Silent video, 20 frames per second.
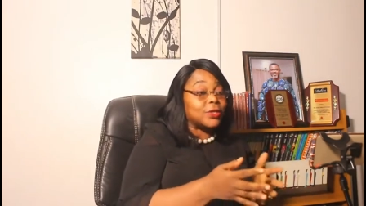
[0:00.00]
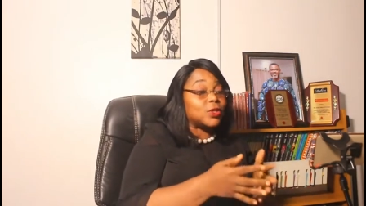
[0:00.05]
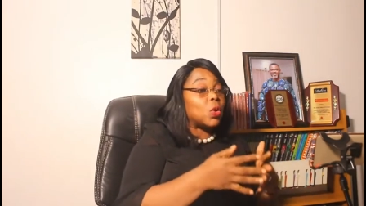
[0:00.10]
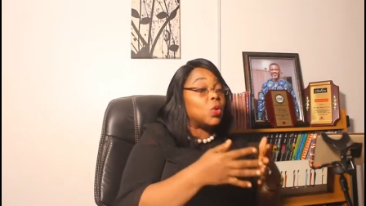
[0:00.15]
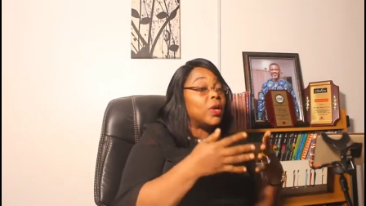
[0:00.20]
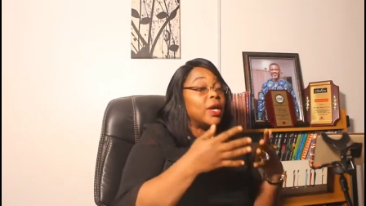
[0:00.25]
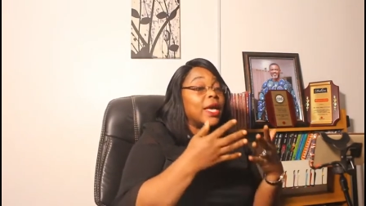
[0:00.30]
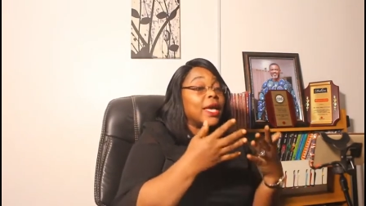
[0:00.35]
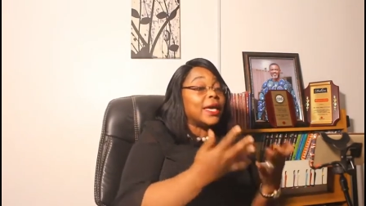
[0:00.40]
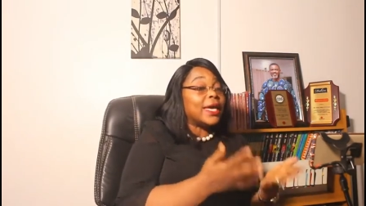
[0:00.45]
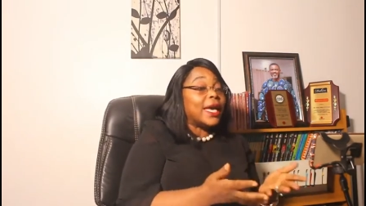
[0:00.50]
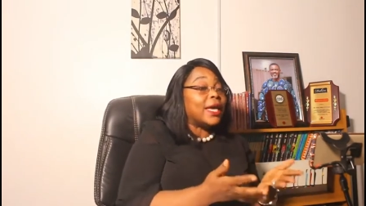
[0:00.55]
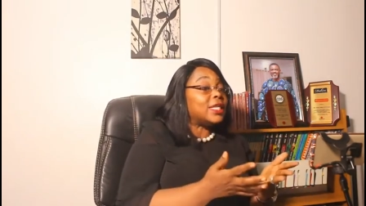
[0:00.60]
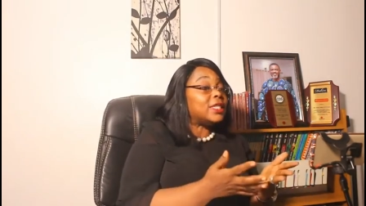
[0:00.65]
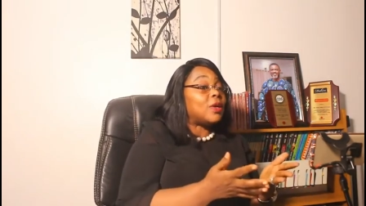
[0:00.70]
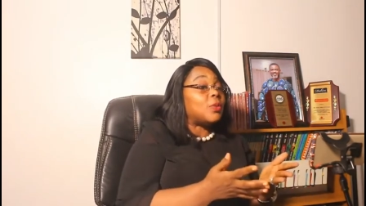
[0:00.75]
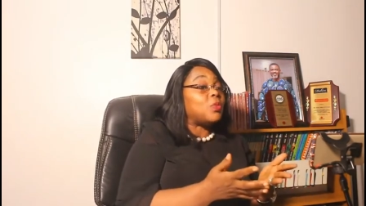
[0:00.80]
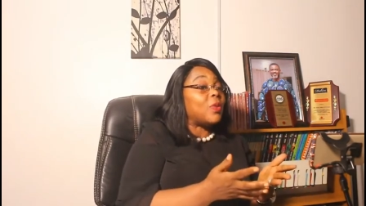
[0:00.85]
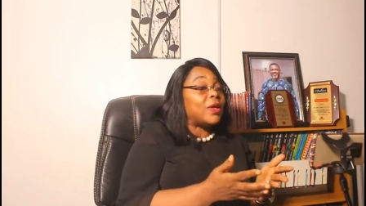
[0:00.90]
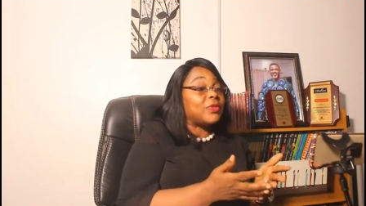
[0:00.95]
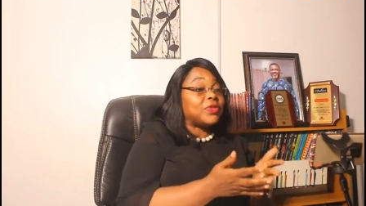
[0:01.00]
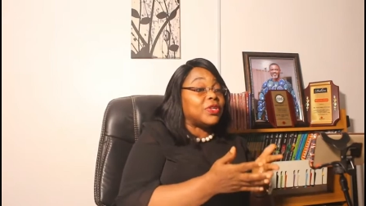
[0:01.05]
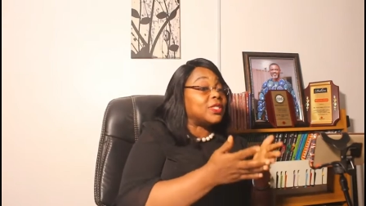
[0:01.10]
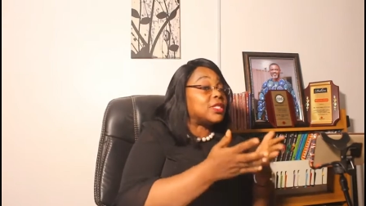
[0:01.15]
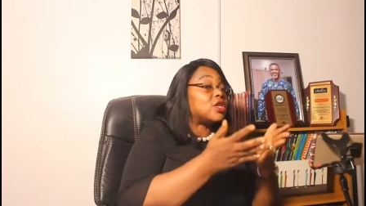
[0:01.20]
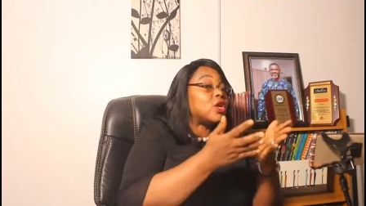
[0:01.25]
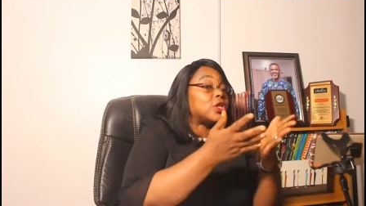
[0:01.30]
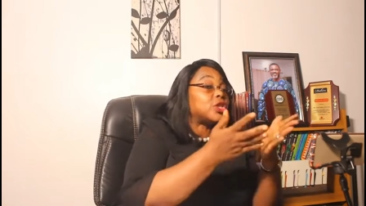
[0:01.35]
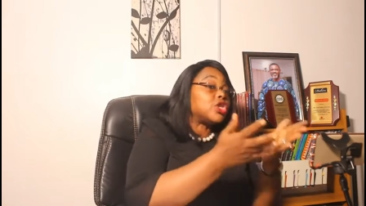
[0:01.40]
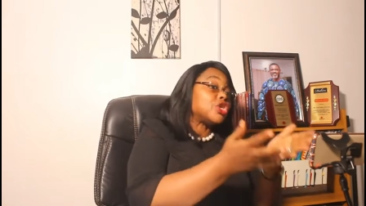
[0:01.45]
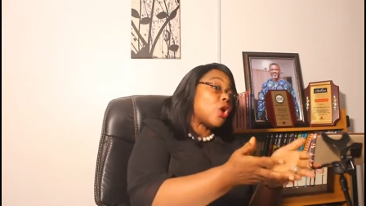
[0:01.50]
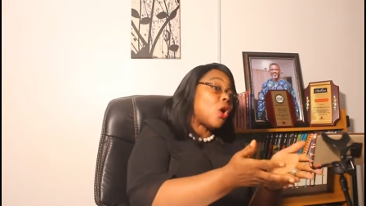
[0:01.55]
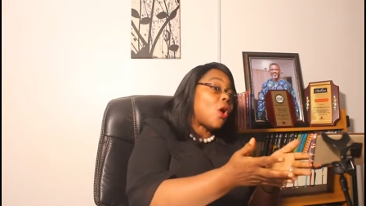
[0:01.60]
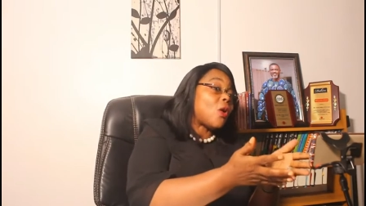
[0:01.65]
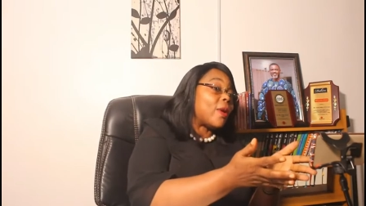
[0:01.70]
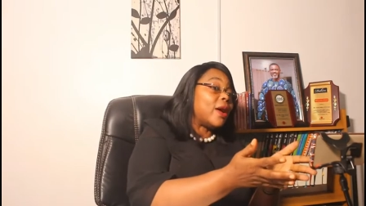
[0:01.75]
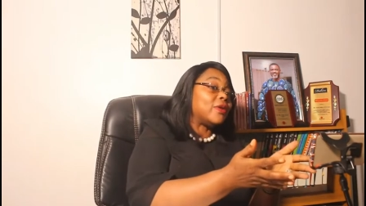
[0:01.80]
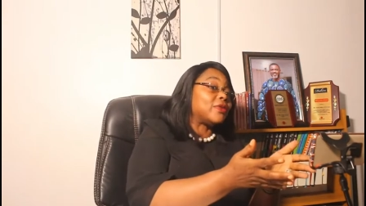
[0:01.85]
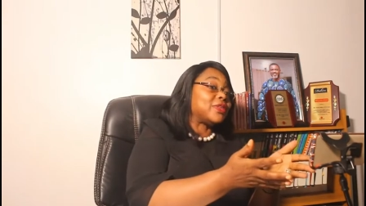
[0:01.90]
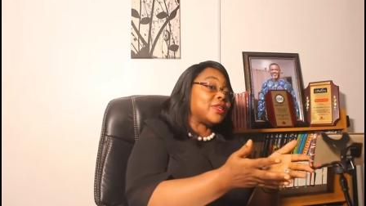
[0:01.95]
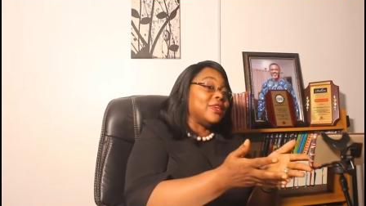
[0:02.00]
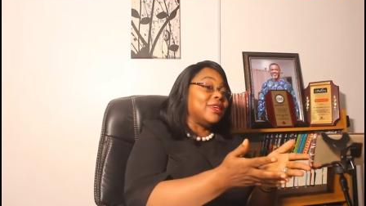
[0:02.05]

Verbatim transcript: So kingdom wealth is not your wealth.